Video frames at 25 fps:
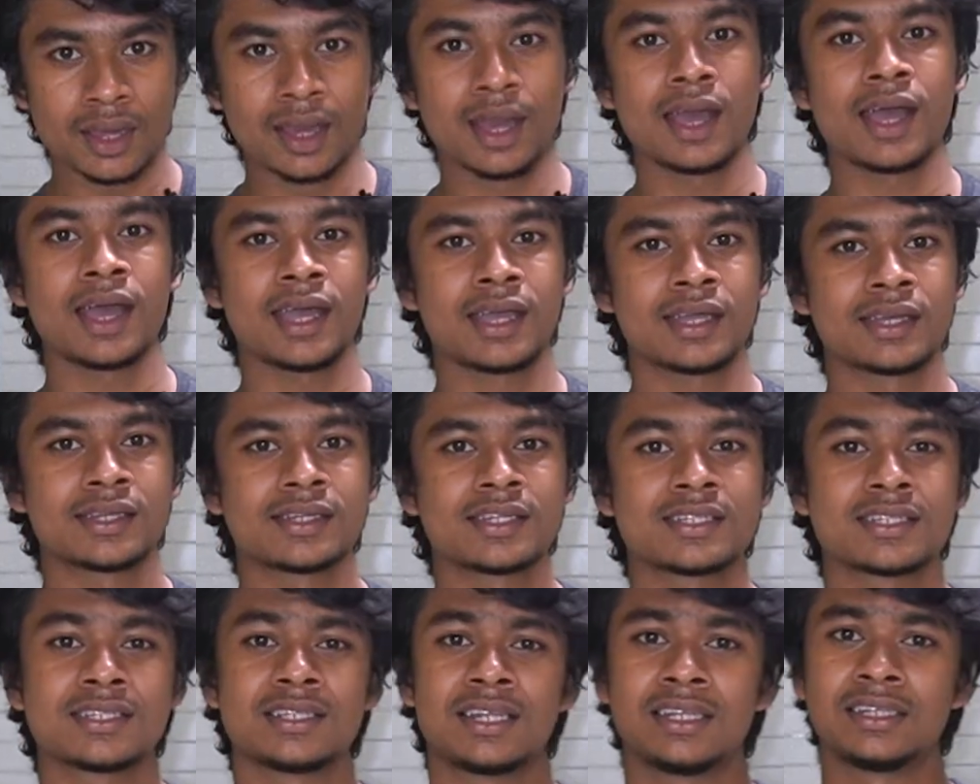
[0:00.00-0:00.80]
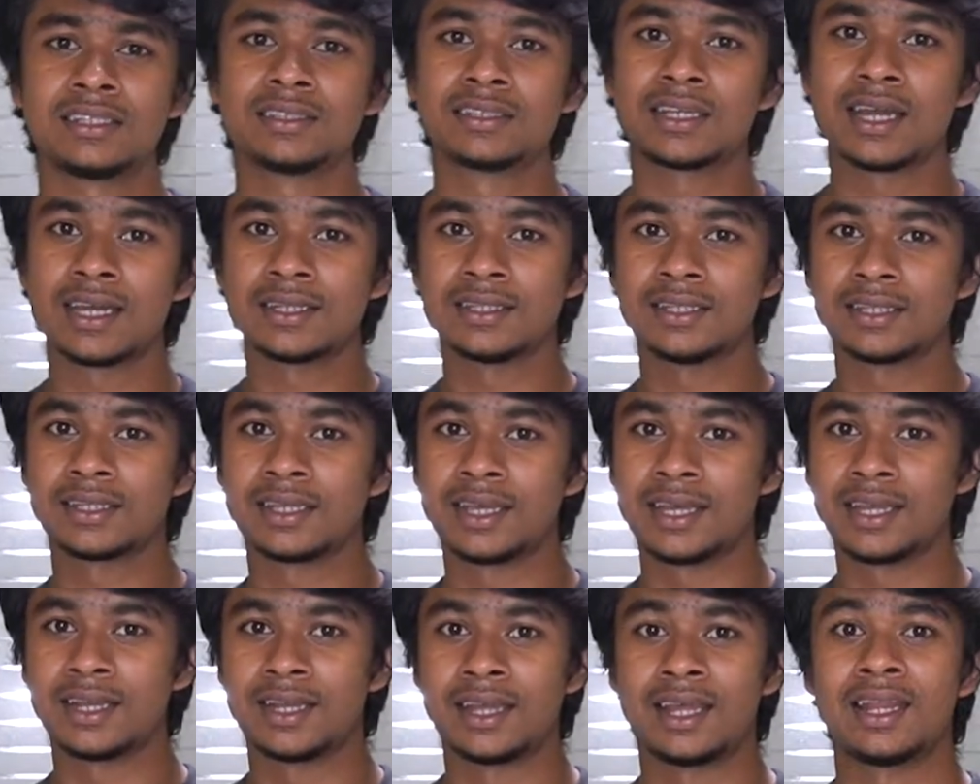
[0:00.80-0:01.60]
Hi, this is
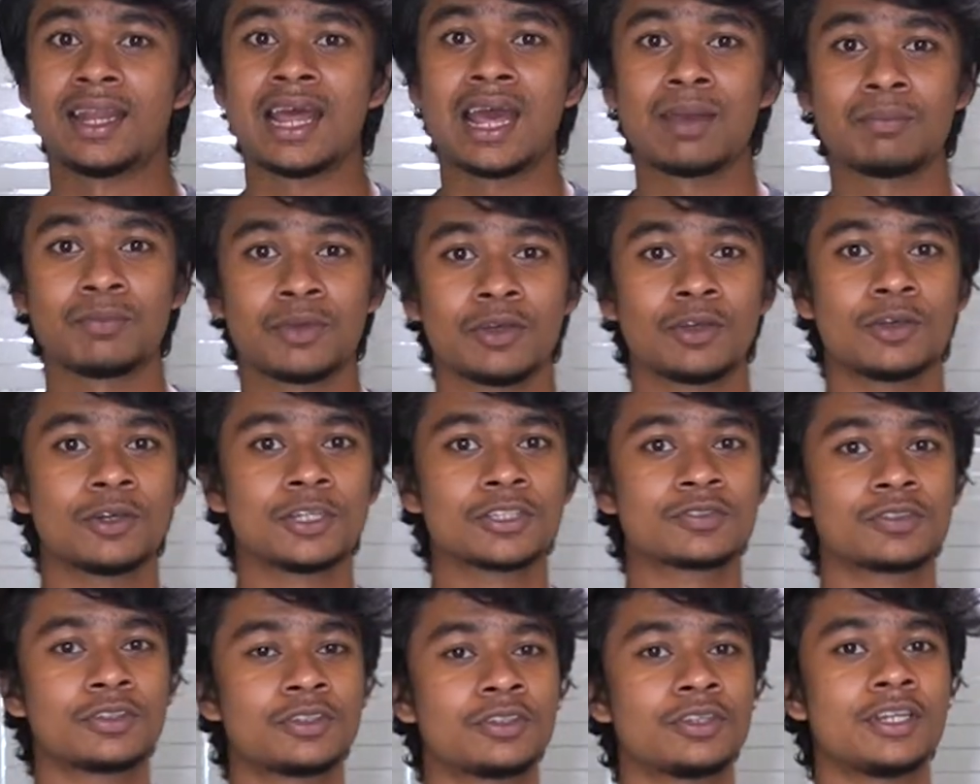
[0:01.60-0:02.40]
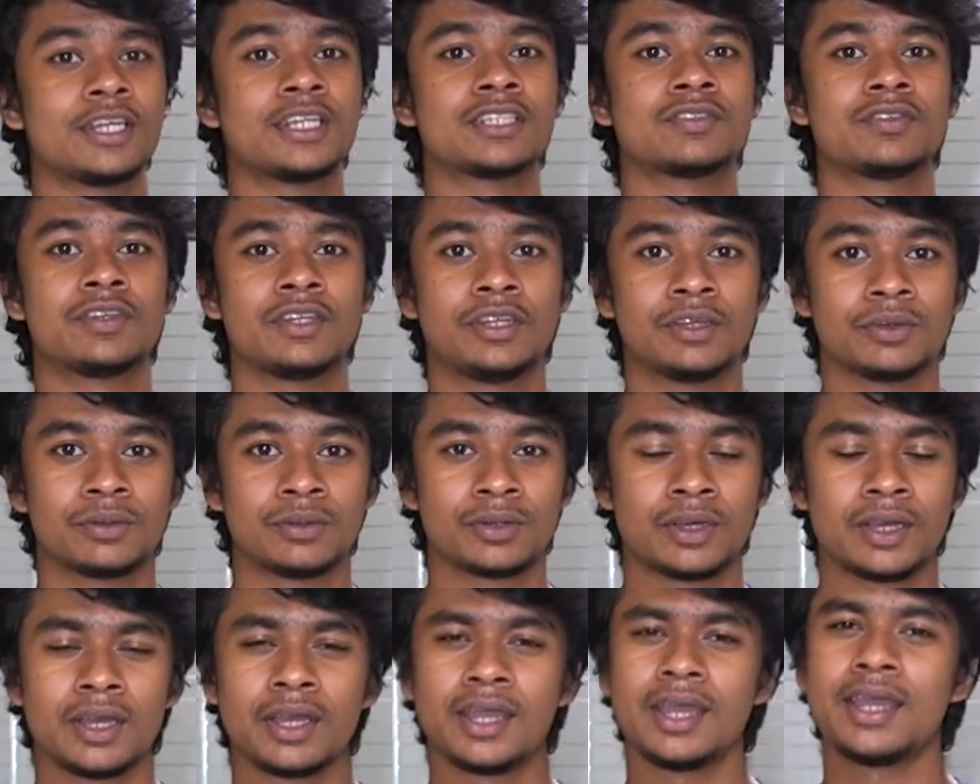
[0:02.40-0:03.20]
Karthikeyan and I'm your host for today's video.